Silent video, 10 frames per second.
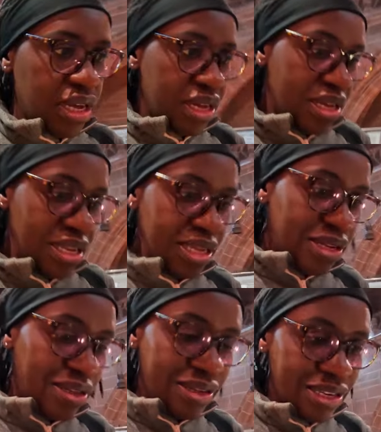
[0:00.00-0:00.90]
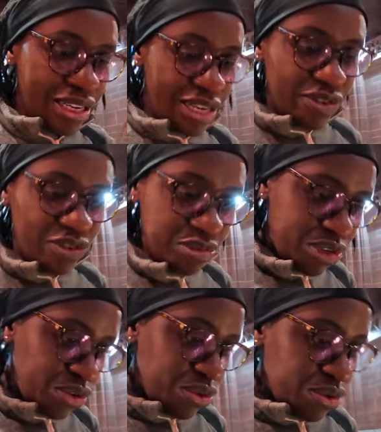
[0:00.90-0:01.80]
Uh, he left me
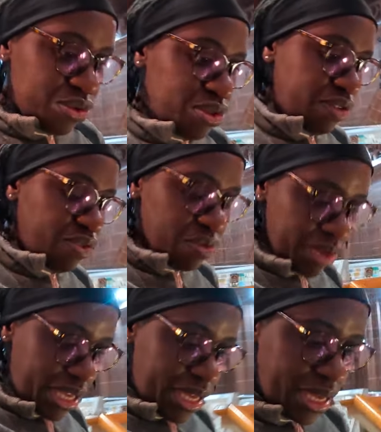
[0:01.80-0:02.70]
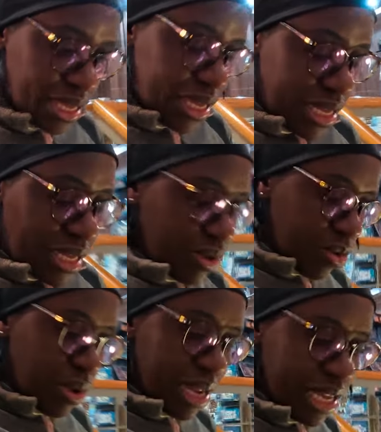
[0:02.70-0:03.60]
to do the filming
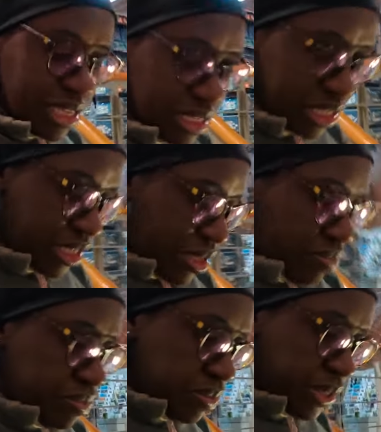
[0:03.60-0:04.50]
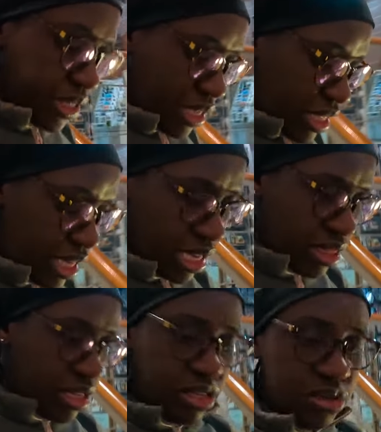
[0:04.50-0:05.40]
while he's seeing the
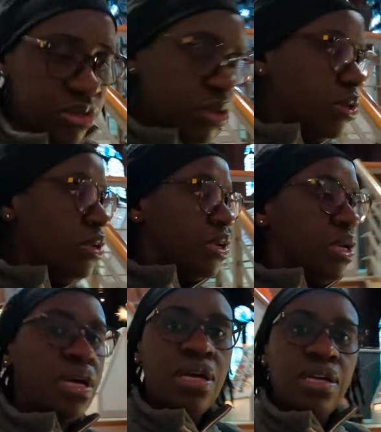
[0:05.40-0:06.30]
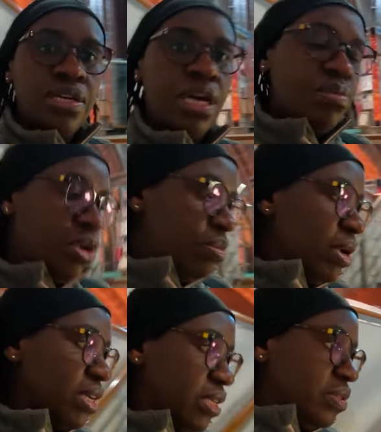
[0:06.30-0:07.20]
cathedral. So I'm going
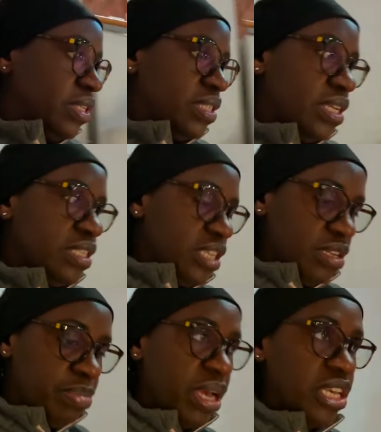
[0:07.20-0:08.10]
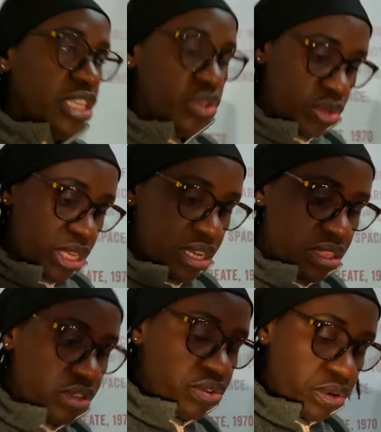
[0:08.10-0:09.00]
back down the stairs and back into the
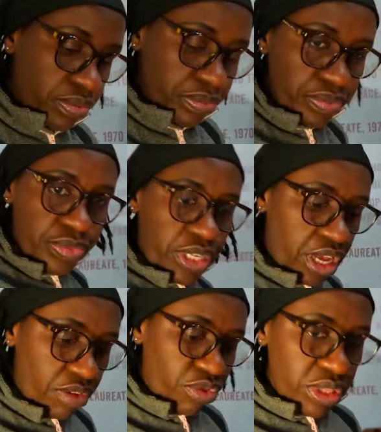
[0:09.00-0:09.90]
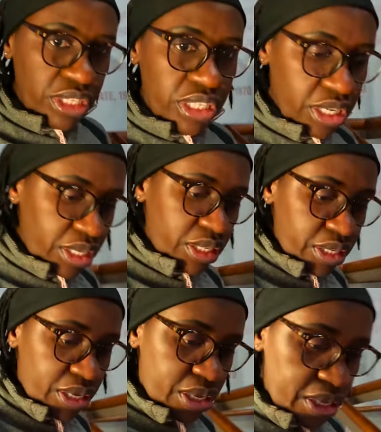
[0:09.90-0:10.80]
cathedral. I've got the
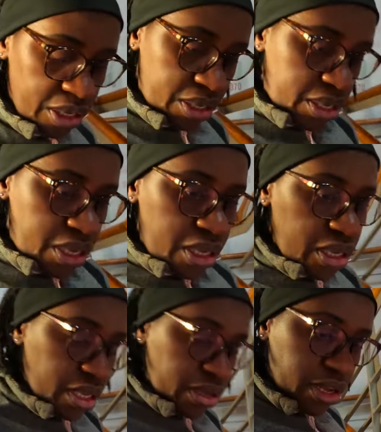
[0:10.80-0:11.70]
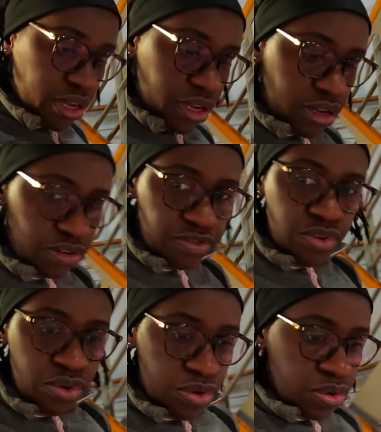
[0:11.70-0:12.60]
tickets uh,
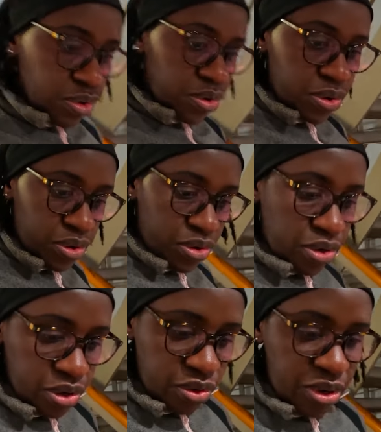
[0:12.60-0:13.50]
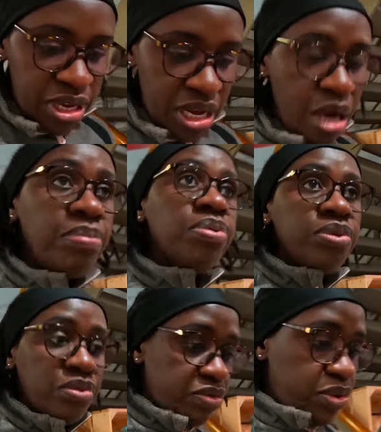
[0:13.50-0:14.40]
for going up
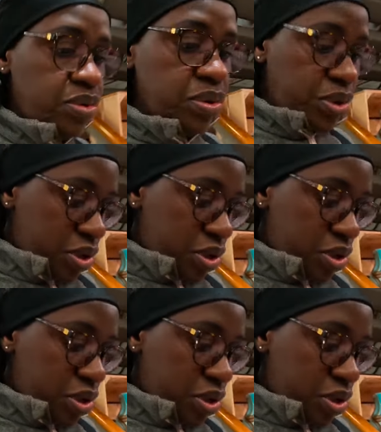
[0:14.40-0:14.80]
to view